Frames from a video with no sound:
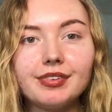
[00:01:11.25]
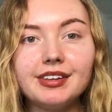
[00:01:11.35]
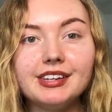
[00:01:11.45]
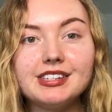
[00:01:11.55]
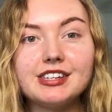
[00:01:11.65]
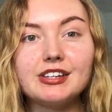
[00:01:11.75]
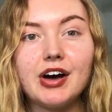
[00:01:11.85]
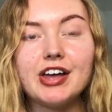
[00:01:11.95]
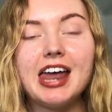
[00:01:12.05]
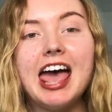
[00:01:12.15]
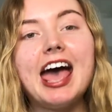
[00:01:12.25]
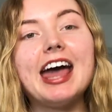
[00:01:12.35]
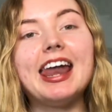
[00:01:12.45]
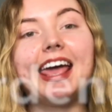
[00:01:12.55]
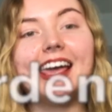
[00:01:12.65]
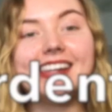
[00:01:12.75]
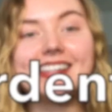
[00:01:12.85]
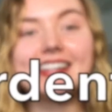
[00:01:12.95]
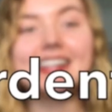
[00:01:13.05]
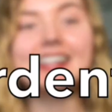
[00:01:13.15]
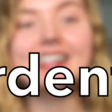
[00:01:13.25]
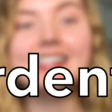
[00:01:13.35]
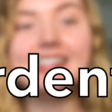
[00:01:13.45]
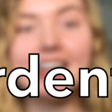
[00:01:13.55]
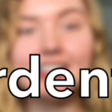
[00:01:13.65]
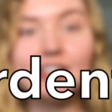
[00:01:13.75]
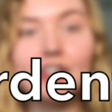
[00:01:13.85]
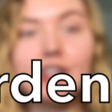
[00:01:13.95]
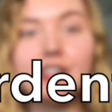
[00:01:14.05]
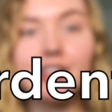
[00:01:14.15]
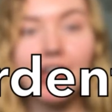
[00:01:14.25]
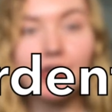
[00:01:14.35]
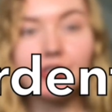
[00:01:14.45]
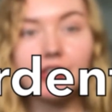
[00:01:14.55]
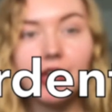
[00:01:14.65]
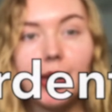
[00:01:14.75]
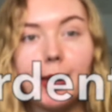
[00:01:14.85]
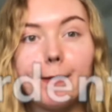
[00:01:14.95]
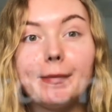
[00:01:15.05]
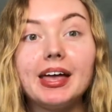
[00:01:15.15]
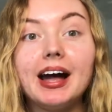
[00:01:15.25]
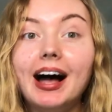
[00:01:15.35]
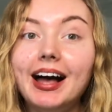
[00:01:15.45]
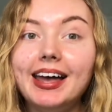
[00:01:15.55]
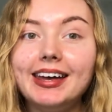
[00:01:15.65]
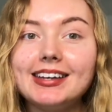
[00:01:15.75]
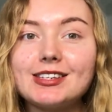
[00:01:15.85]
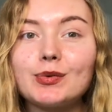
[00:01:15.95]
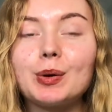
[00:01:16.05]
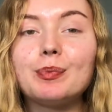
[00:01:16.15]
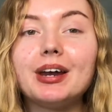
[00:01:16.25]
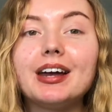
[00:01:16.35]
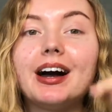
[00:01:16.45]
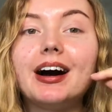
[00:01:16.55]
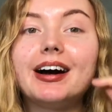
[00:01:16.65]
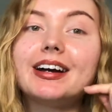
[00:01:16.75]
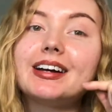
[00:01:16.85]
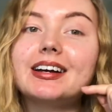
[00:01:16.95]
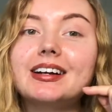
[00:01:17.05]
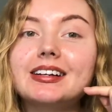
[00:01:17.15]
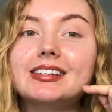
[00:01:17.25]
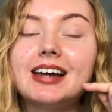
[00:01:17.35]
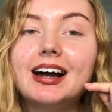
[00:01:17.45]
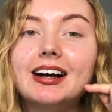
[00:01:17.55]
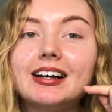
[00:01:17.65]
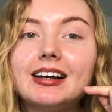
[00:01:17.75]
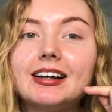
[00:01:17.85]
This is called an interdental sound because we're putting our tongue